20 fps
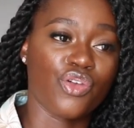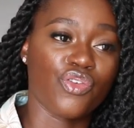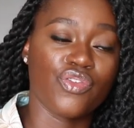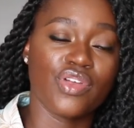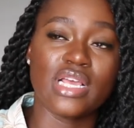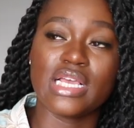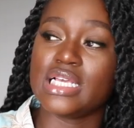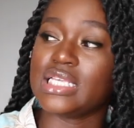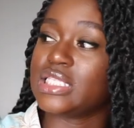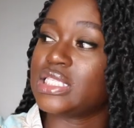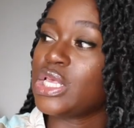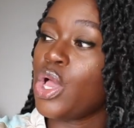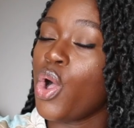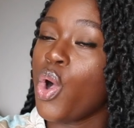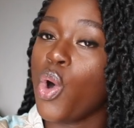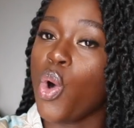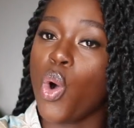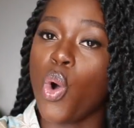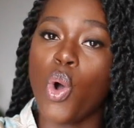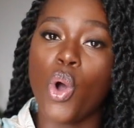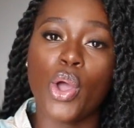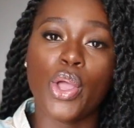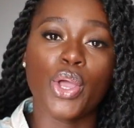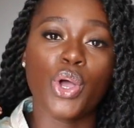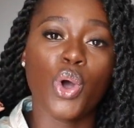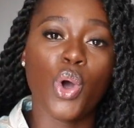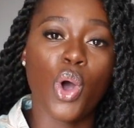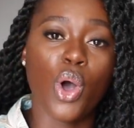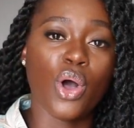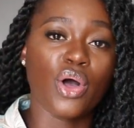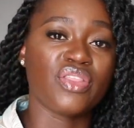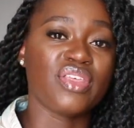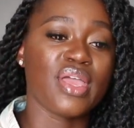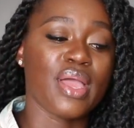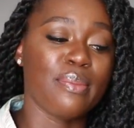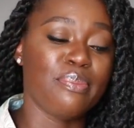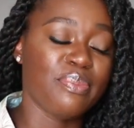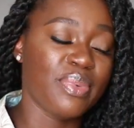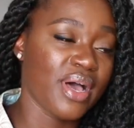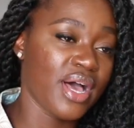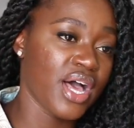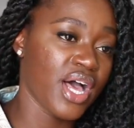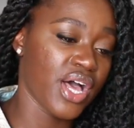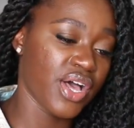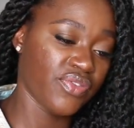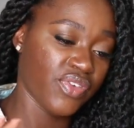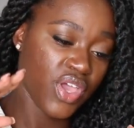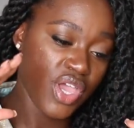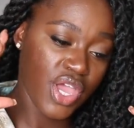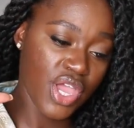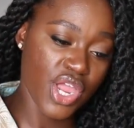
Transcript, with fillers: grease, oil, all the above.